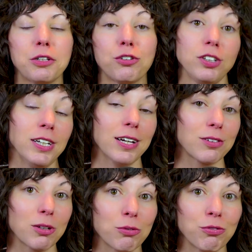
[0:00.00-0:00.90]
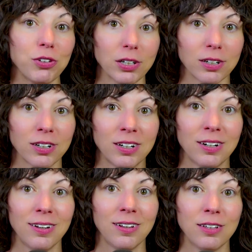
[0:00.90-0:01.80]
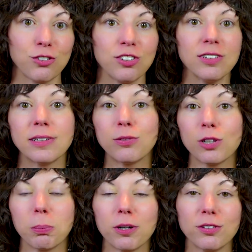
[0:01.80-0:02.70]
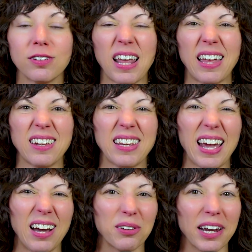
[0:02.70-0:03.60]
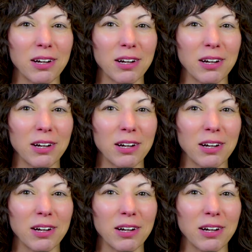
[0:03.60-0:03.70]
She has no fear. She lives her personality out